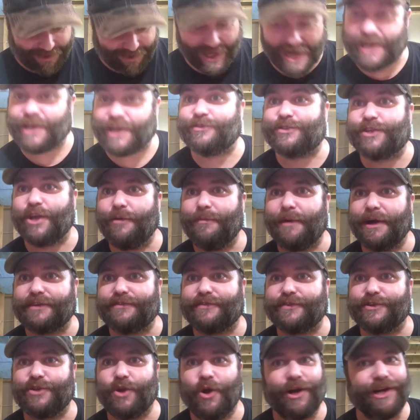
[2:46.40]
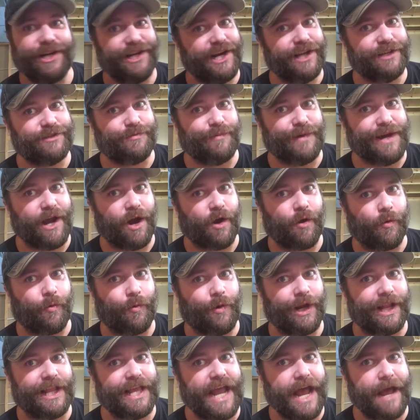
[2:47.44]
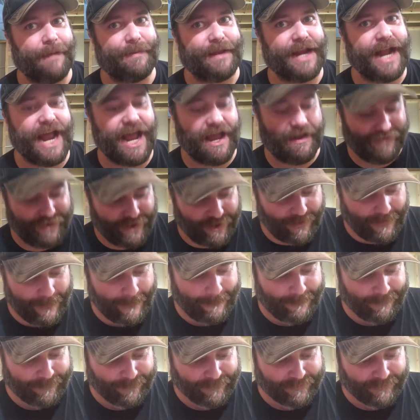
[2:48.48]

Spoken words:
Thank you so much for joining us. We are really happy to have you.